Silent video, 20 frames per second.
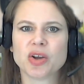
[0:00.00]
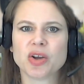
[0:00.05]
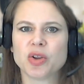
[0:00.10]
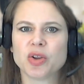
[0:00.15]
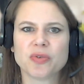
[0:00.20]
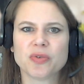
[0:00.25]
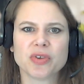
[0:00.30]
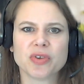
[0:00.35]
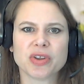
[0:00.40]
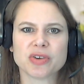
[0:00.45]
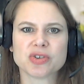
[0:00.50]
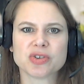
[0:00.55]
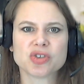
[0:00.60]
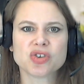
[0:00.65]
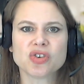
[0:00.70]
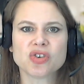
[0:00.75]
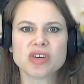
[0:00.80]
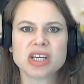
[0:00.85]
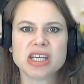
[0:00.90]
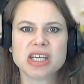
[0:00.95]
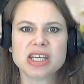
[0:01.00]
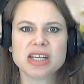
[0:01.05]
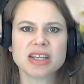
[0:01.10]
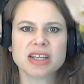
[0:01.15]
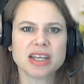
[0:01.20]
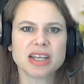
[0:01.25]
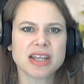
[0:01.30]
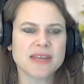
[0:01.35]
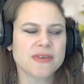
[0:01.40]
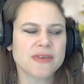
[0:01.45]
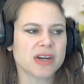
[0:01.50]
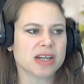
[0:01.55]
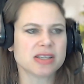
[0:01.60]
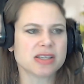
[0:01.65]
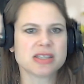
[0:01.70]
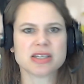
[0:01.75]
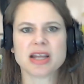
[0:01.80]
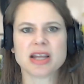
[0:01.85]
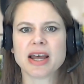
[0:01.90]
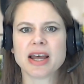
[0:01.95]
all over their screen, like they've got
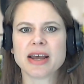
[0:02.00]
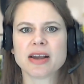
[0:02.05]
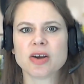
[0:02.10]
Slack